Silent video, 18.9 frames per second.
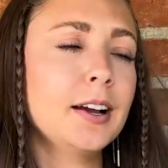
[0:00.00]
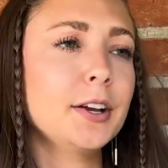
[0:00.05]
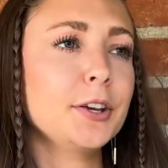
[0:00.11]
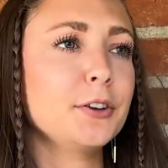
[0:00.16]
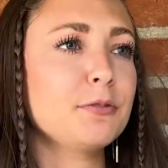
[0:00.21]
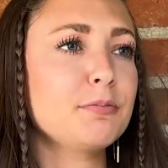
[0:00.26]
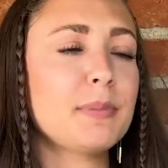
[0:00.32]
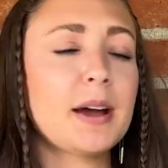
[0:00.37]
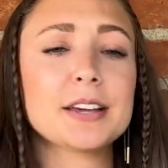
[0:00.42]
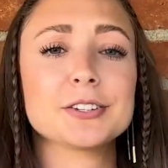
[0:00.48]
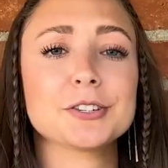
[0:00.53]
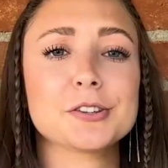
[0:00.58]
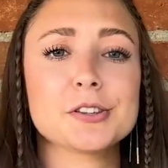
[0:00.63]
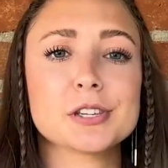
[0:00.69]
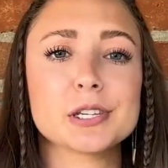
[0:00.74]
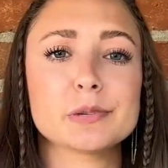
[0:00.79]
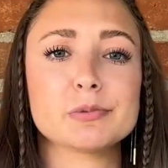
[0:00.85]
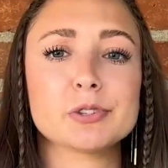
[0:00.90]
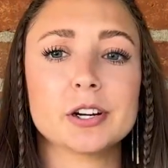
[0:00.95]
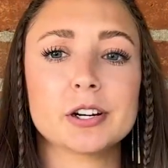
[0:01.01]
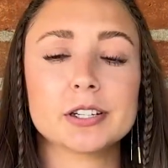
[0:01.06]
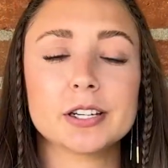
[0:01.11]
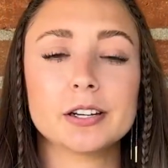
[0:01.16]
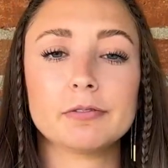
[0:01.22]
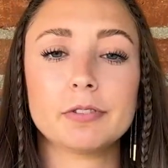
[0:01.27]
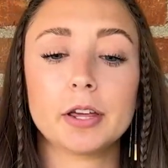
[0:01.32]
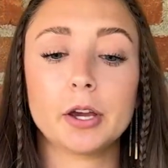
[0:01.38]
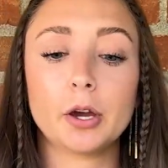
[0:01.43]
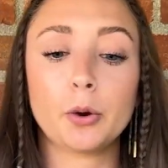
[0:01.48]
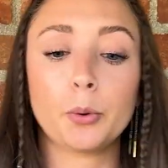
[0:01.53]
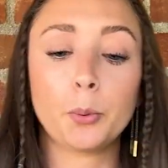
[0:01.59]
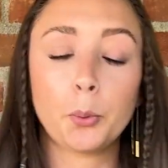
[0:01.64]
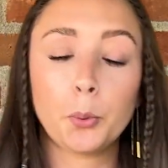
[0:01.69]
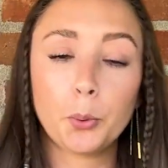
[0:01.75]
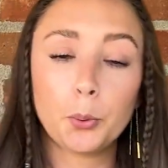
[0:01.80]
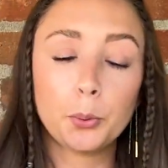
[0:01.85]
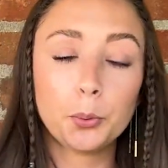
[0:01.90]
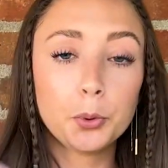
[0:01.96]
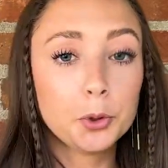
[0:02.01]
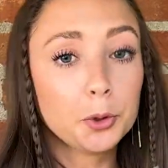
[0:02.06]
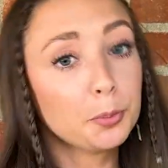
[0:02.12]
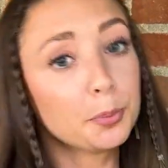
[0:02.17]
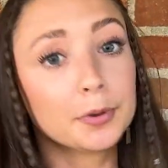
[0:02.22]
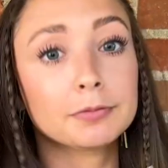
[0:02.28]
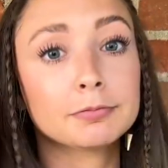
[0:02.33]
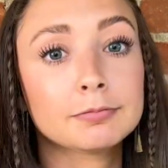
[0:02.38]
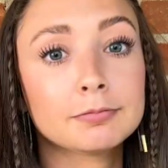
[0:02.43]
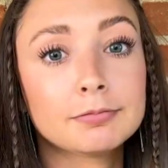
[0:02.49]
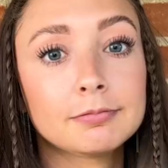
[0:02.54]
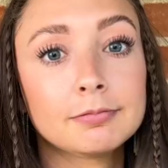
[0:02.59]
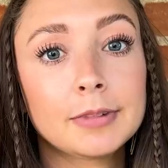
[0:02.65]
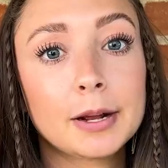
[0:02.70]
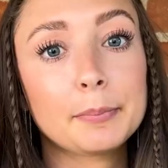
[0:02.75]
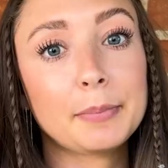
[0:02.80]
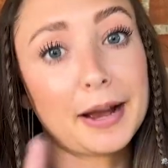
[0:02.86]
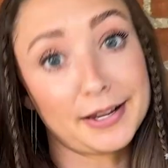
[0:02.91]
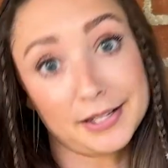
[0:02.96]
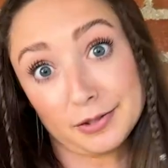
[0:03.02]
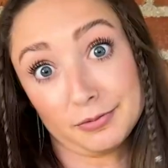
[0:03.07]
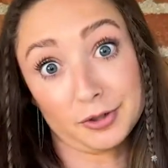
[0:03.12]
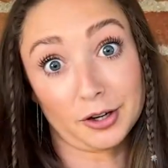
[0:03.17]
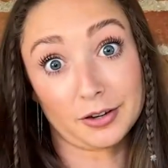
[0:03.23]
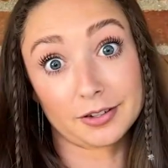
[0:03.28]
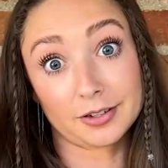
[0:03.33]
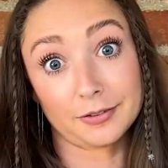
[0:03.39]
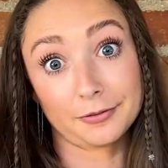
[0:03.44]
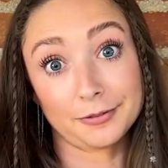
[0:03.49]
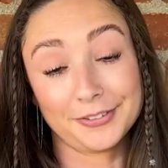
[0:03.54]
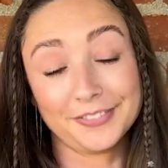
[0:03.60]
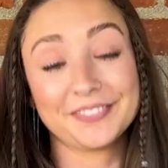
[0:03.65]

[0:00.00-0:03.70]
you've mastered the subjunctive, they go, past subjunctive.